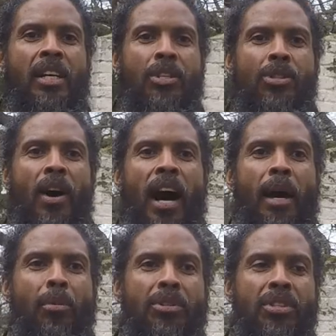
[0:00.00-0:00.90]
so I
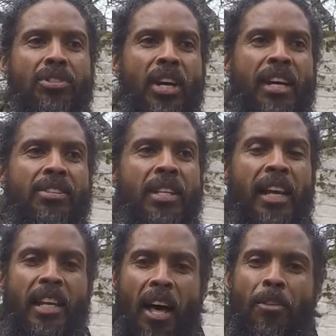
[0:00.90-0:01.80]
would suggest,
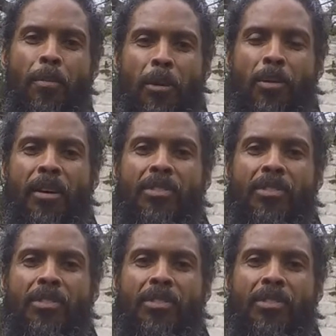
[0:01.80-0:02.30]
and other people have